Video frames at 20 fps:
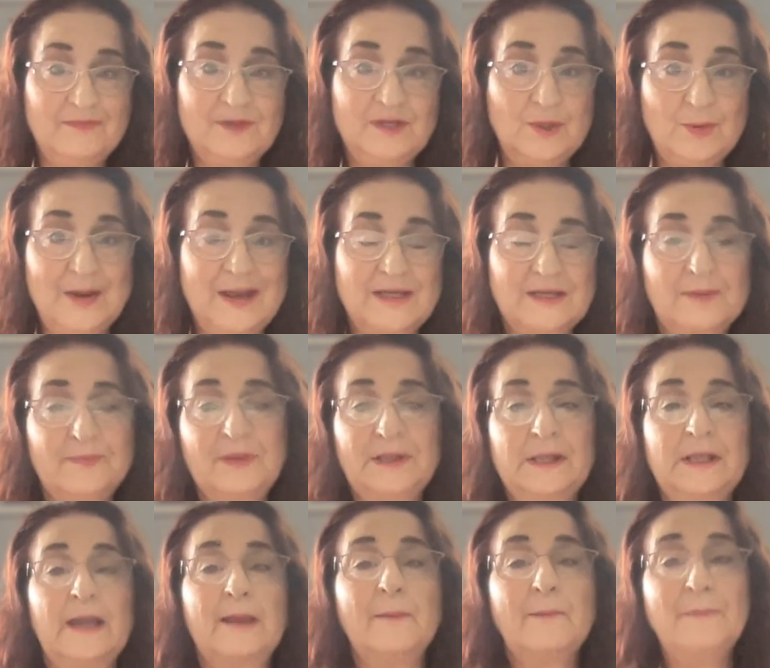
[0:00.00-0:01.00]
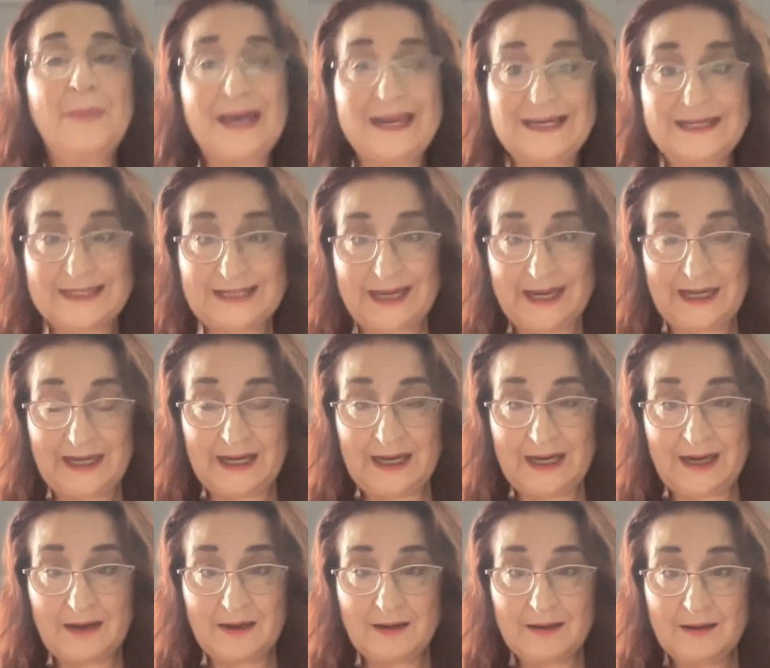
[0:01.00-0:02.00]
doing something like meditating,
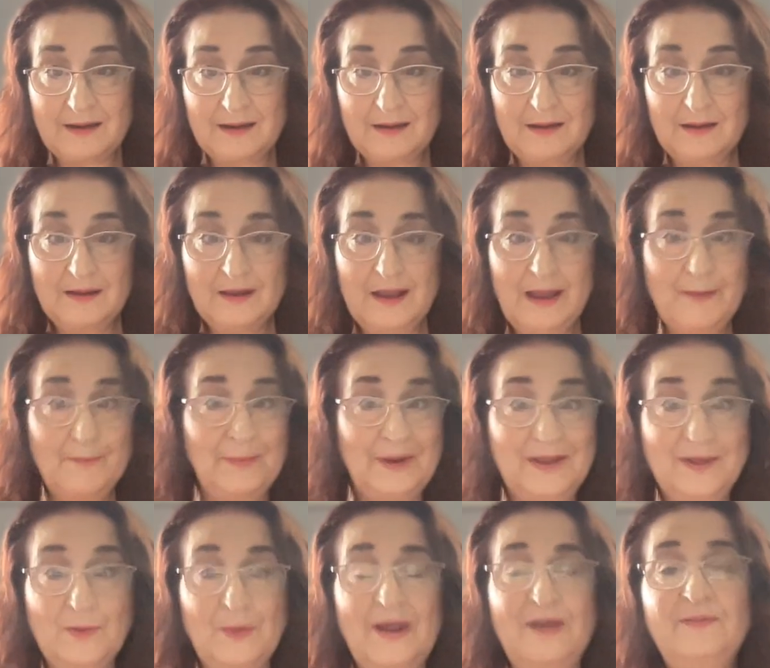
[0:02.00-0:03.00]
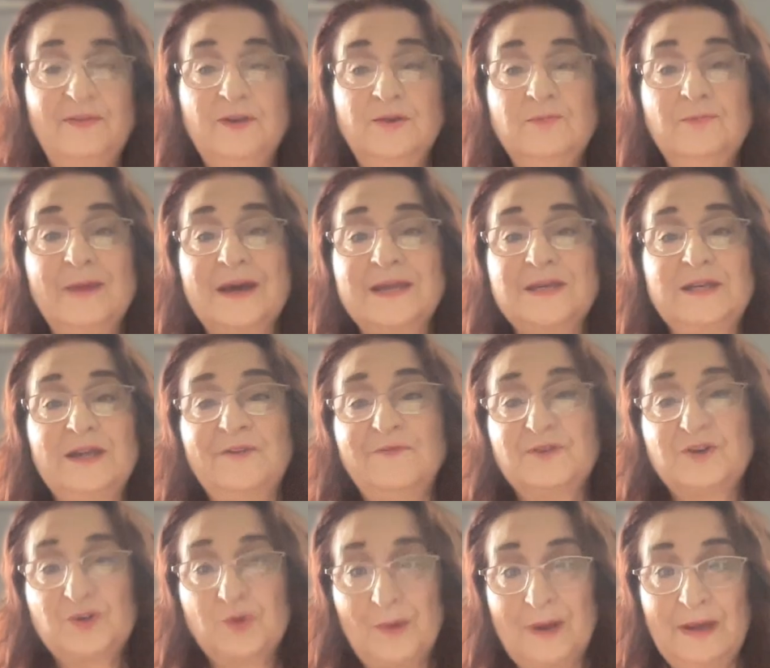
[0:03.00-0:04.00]
and by the way, if you meditate for
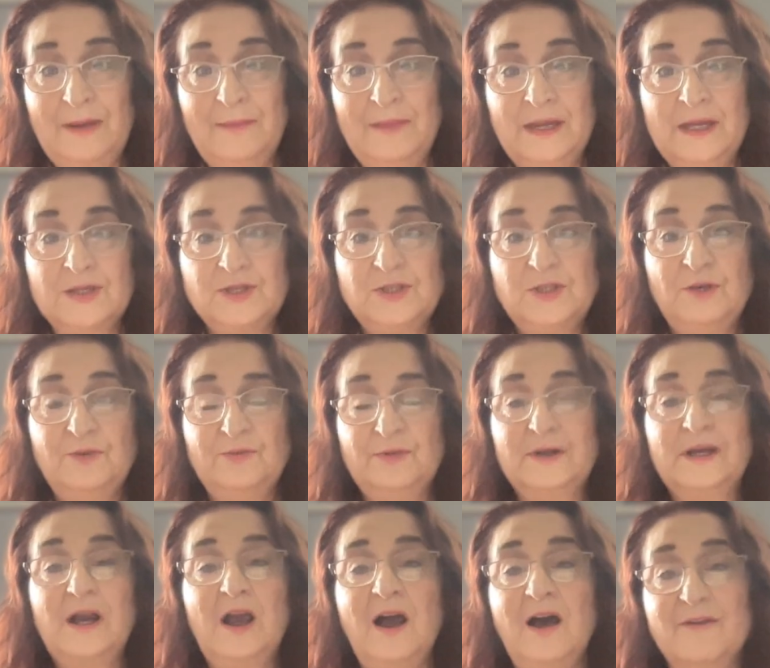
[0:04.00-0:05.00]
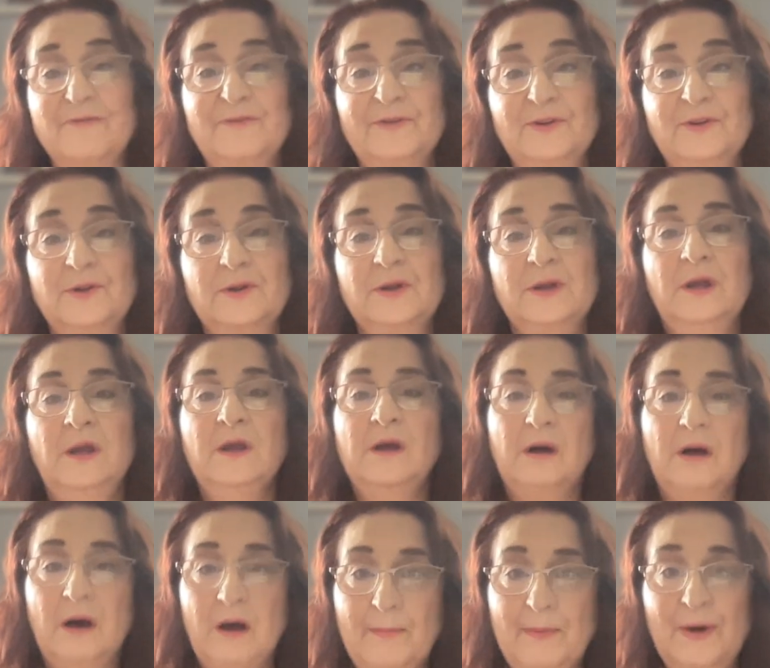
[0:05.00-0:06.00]
20 minutes, you've recovered
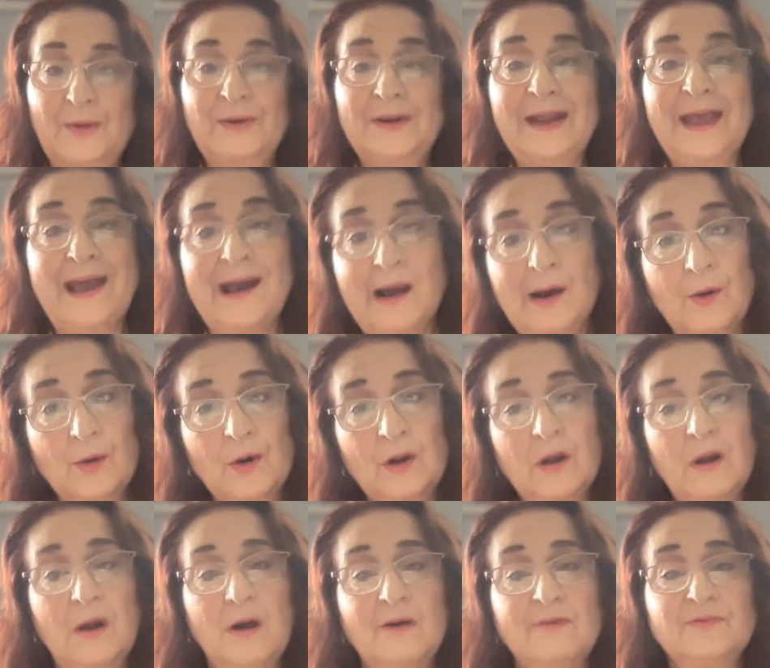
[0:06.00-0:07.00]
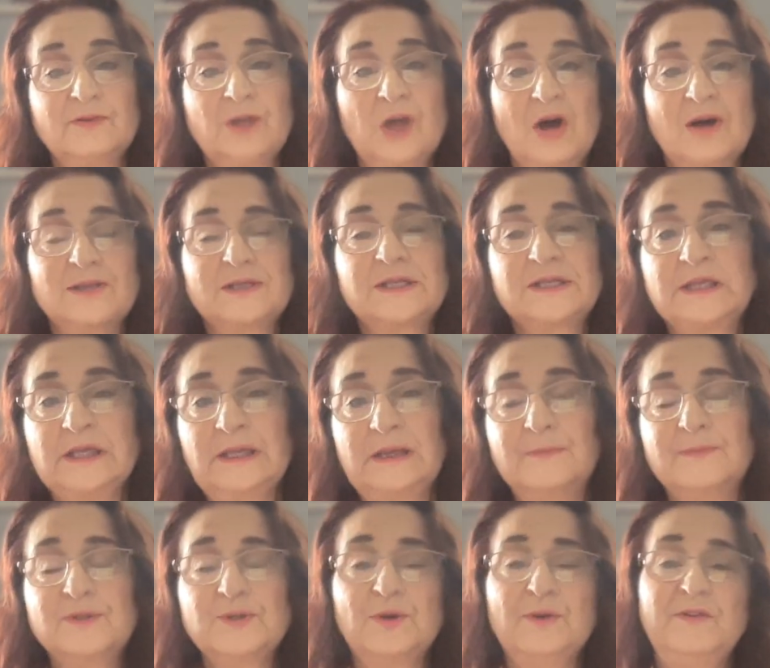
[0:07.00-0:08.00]
about an hour of lost sleep.
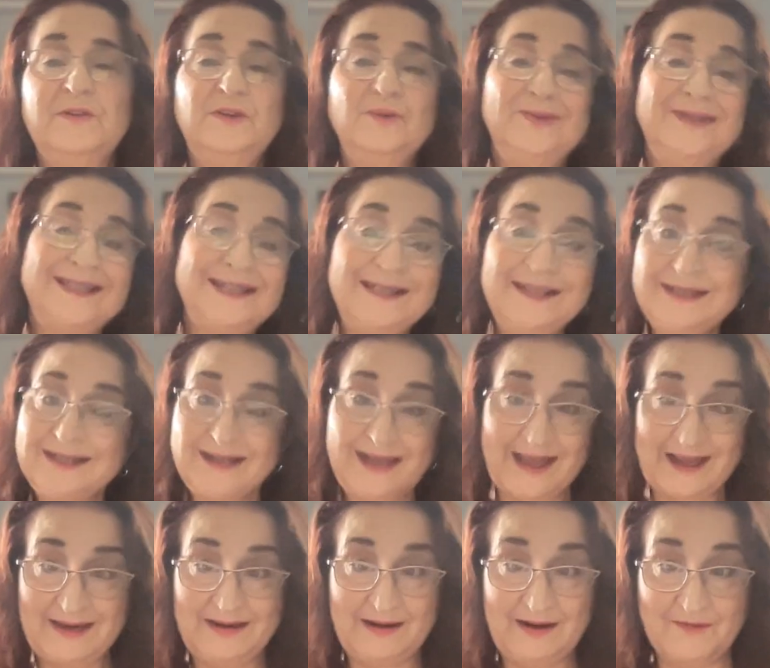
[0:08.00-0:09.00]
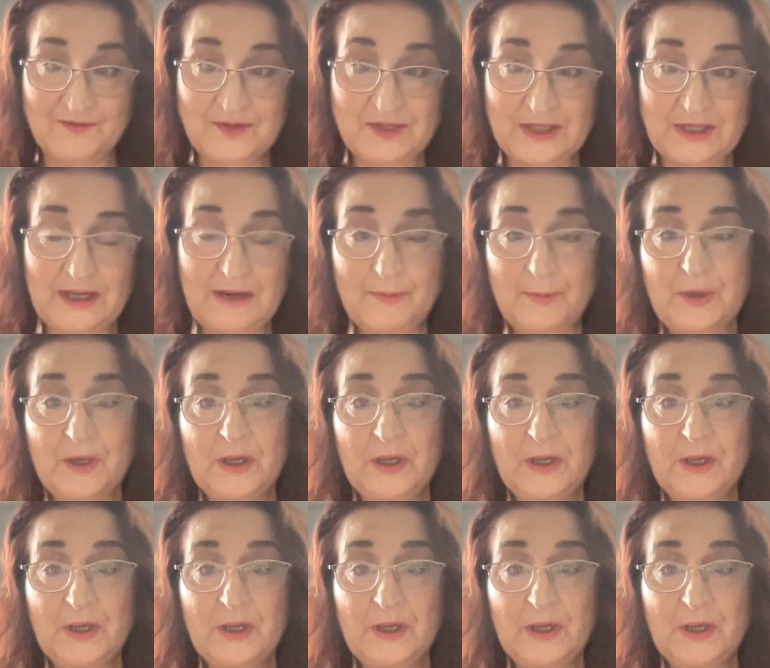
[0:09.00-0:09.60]
So if you didn't get enough sleep,